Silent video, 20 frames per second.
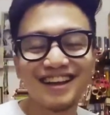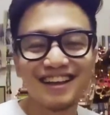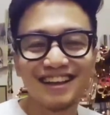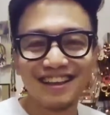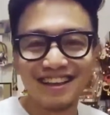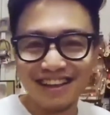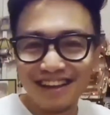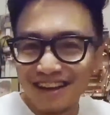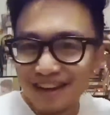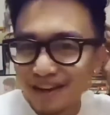
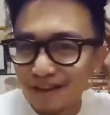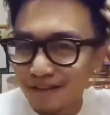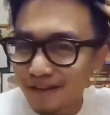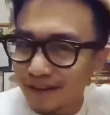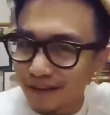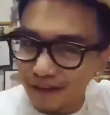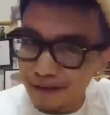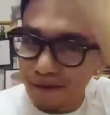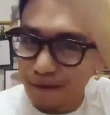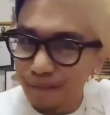There we
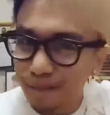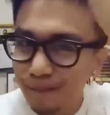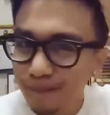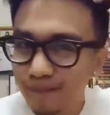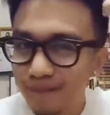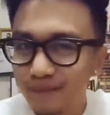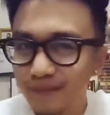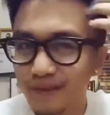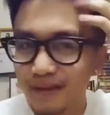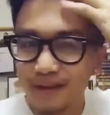go.
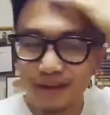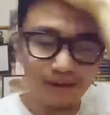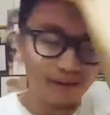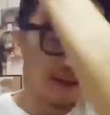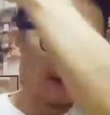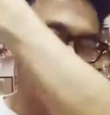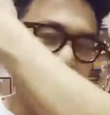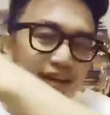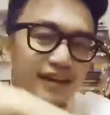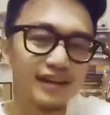
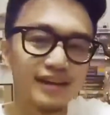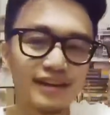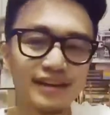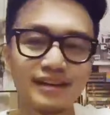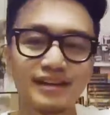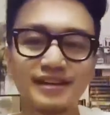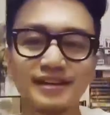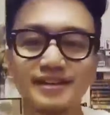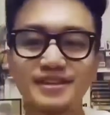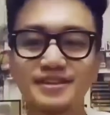Okay,
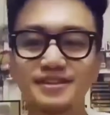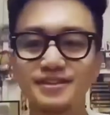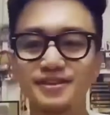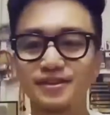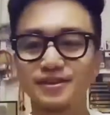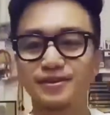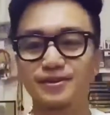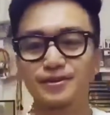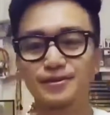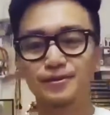
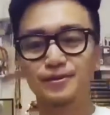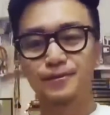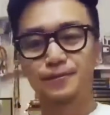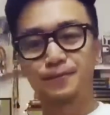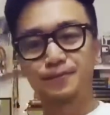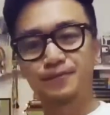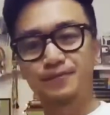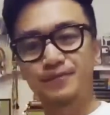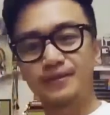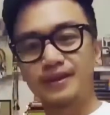so
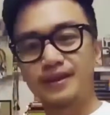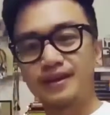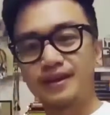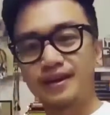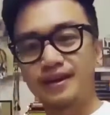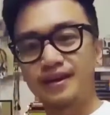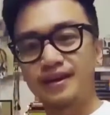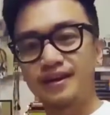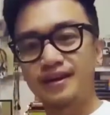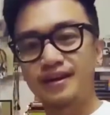ta-da!
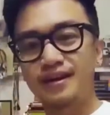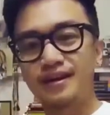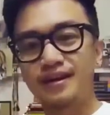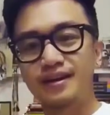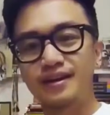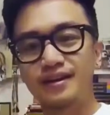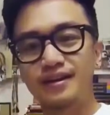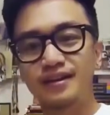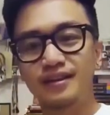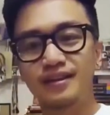
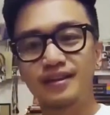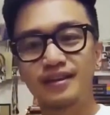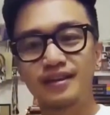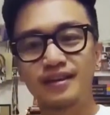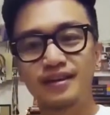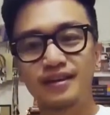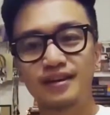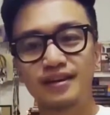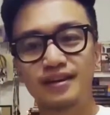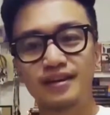
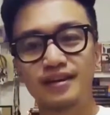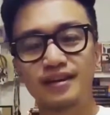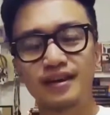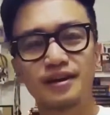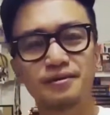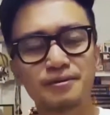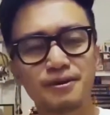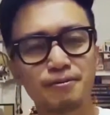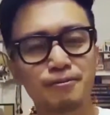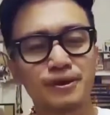
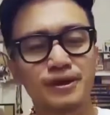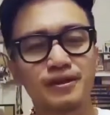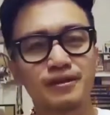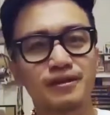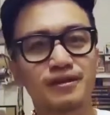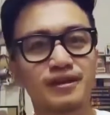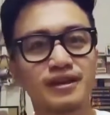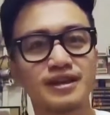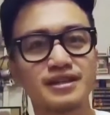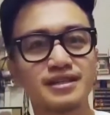I think, wait,
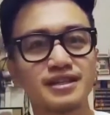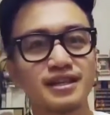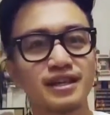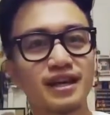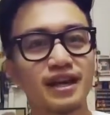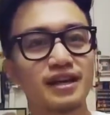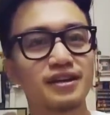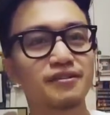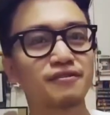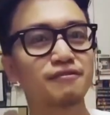is it
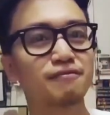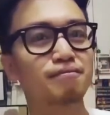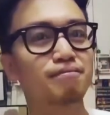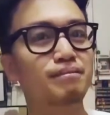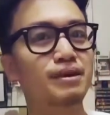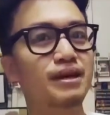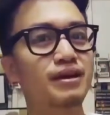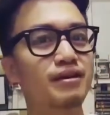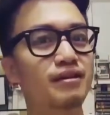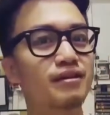kind of
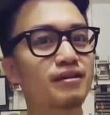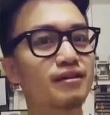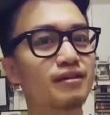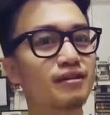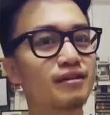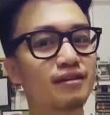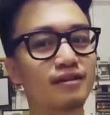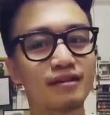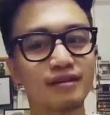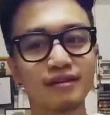bigger
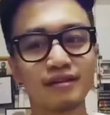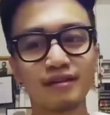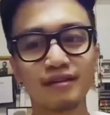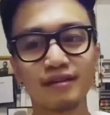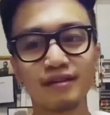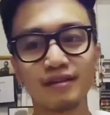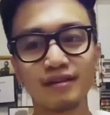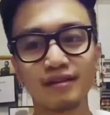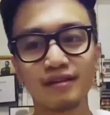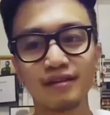
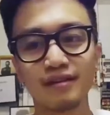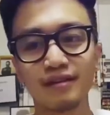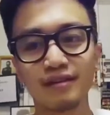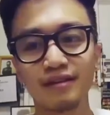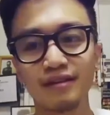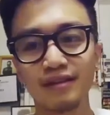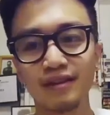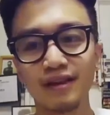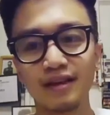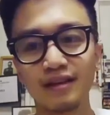
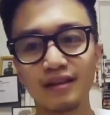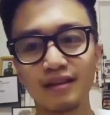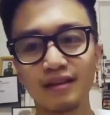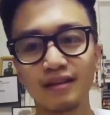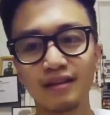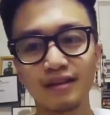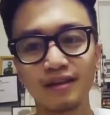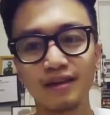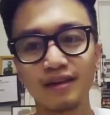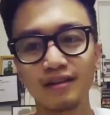
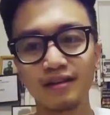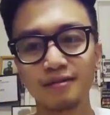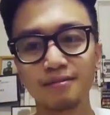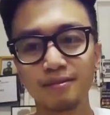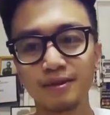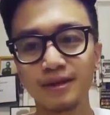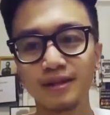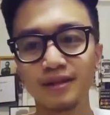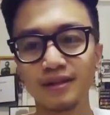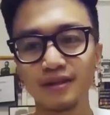than the other
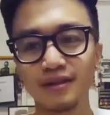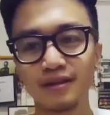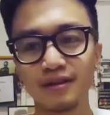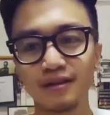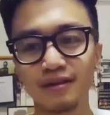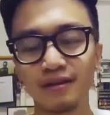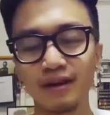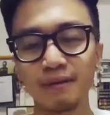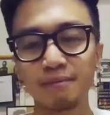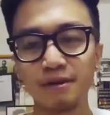print?
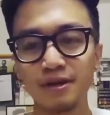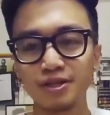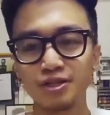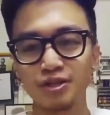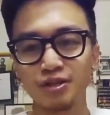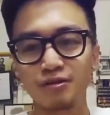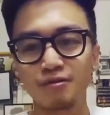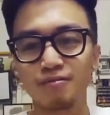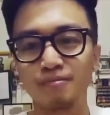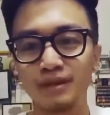Right, I'm not
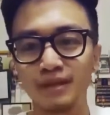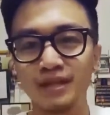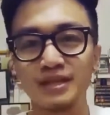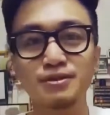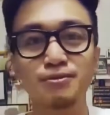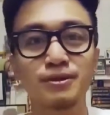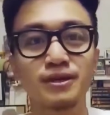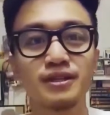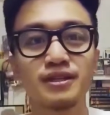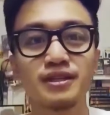sure, but
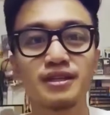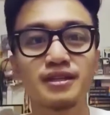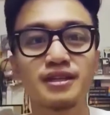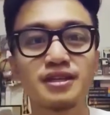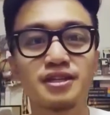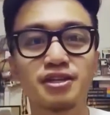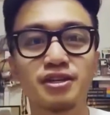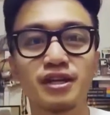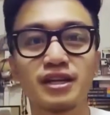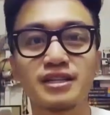this
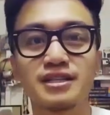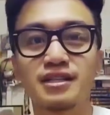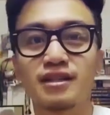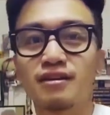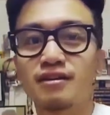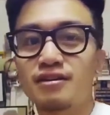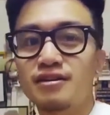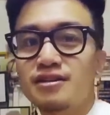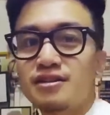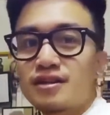shirt is
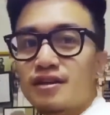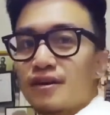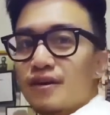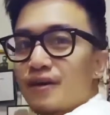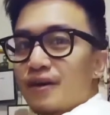large.